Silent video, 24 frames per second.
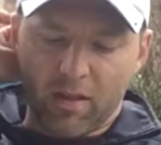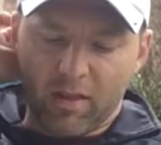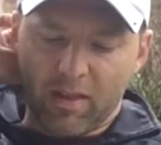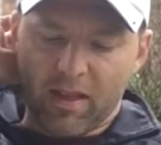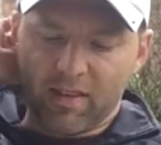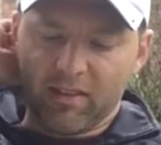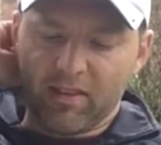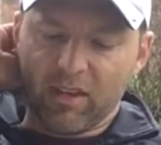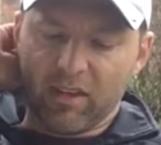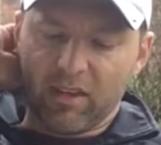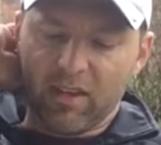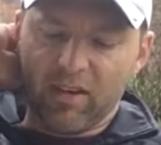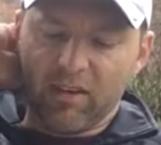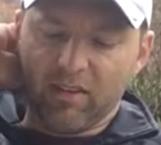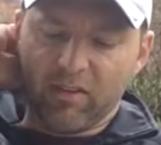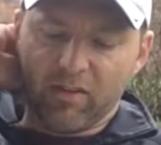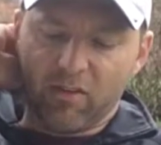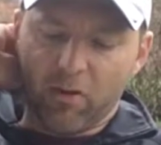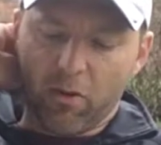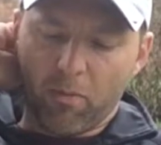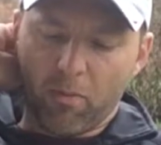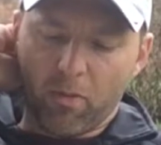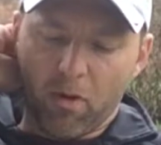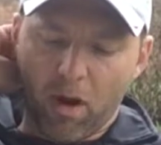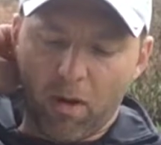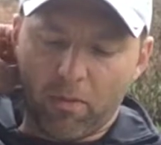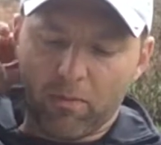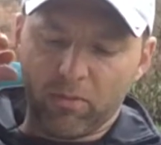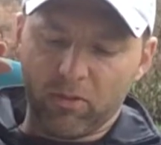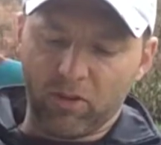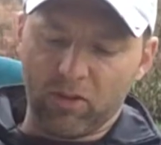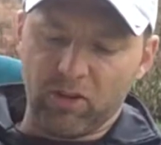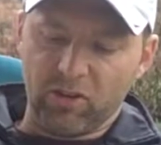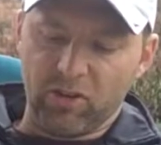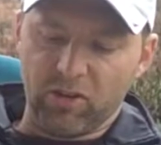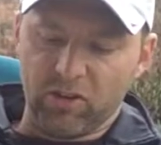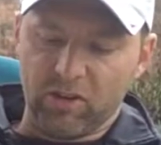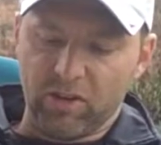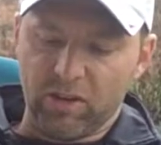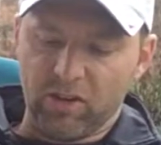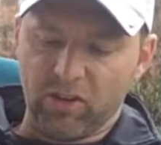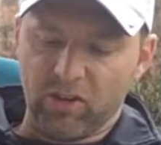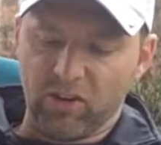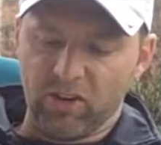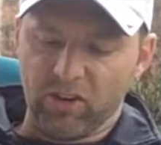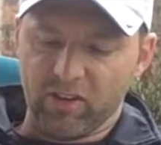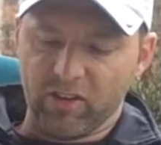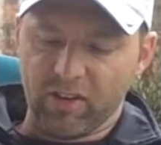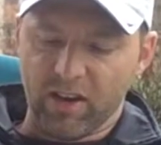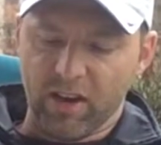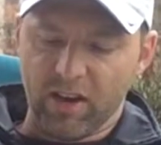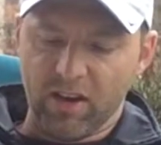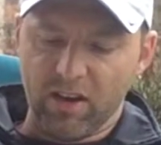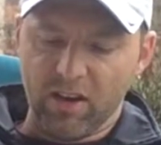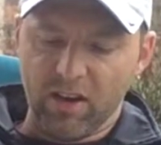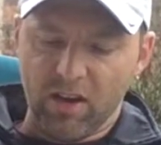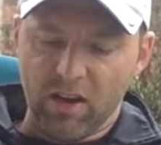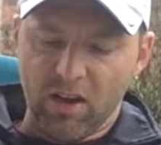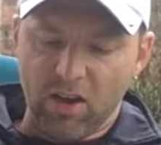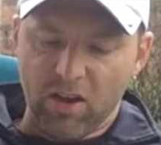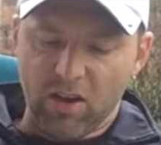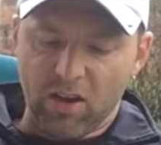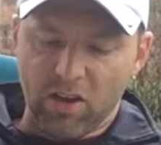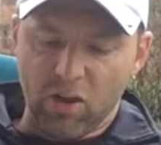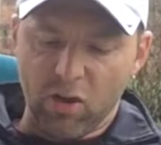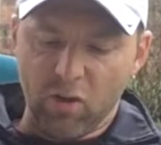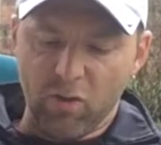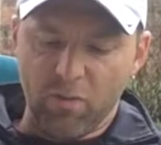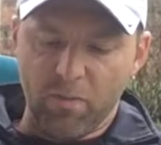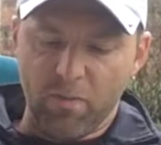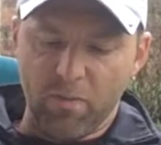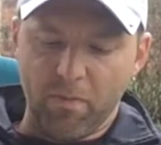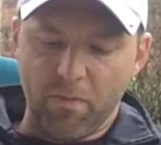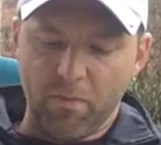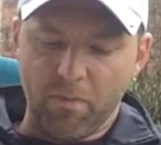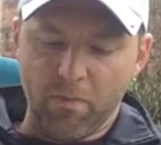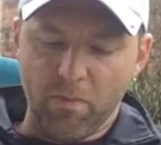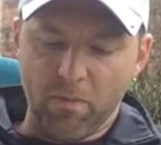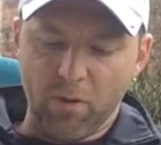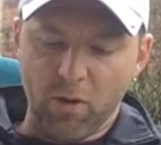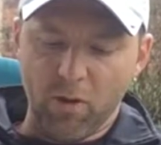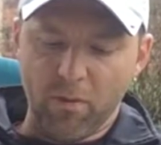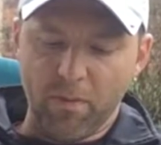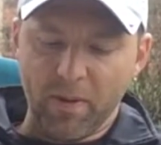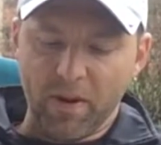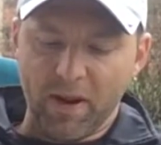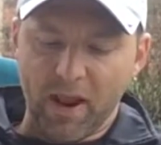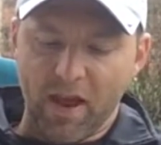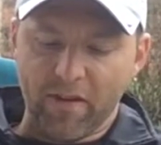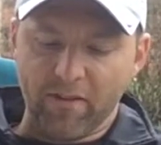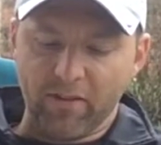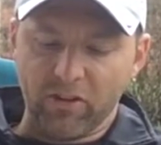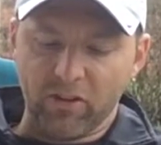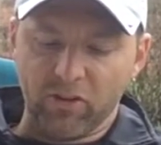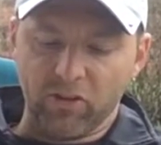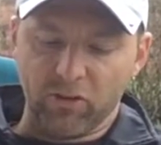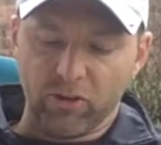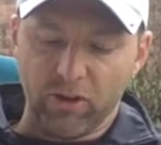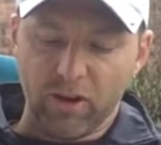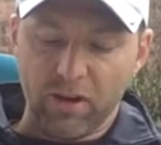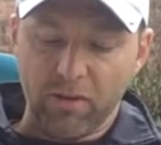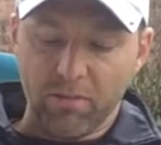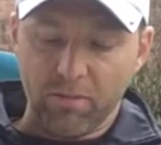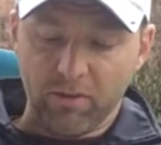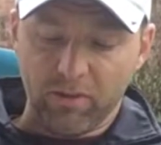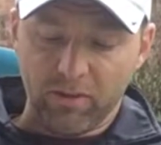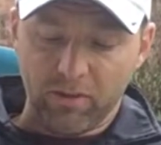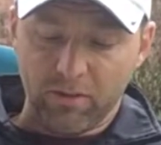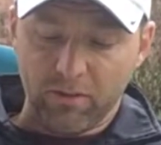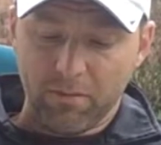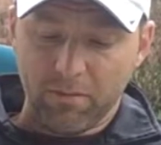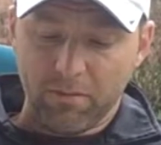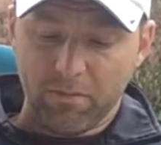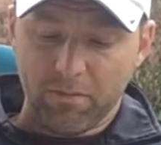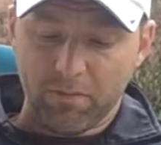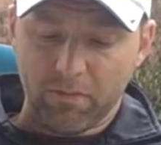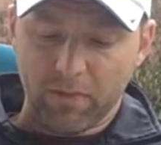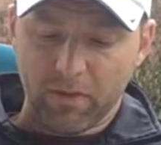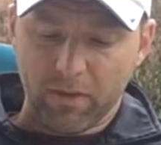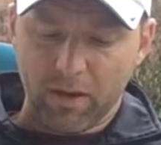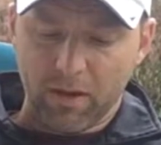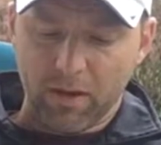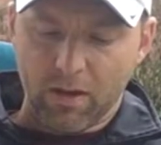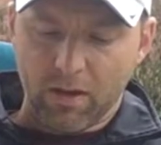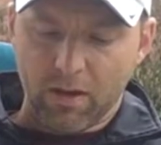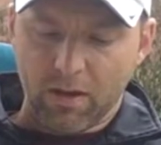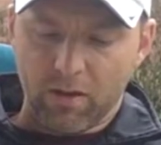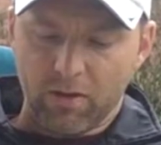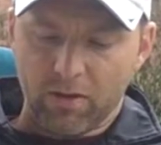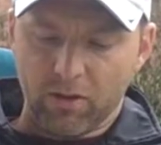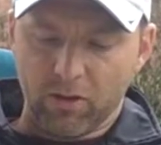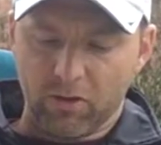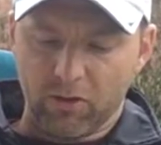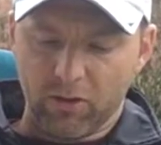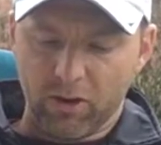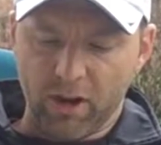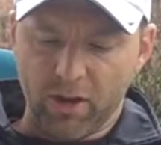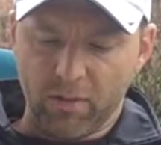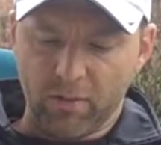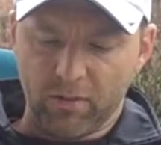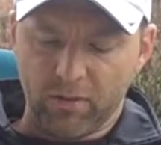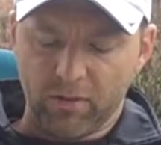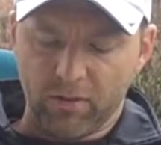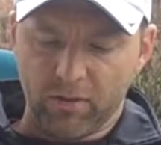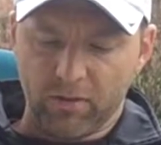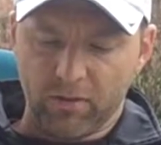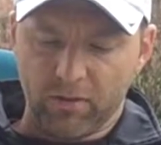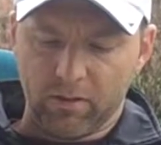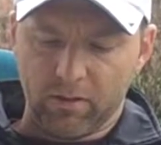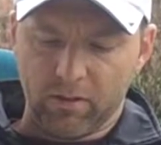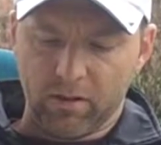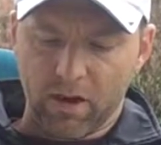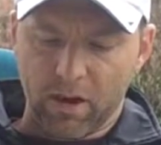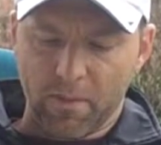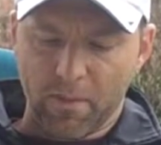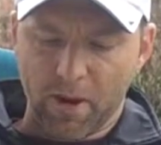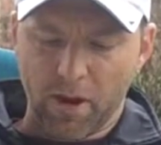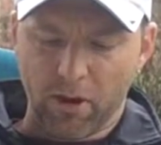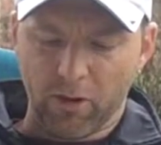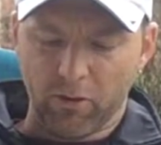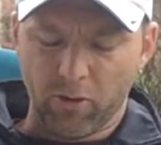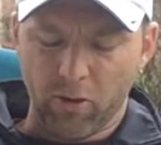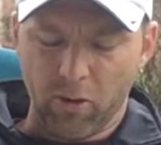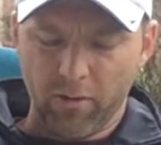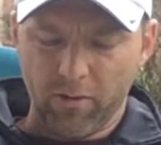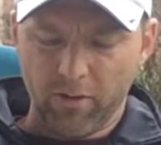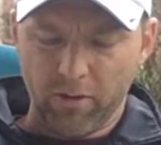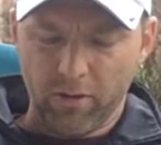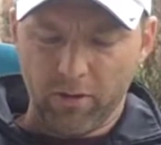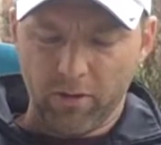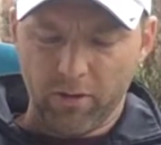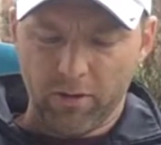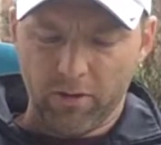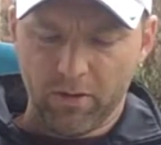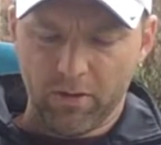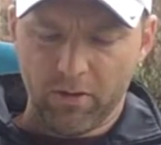"That's the least of our problems," she said. You've been having dreams?" "The dreams? About Grover?"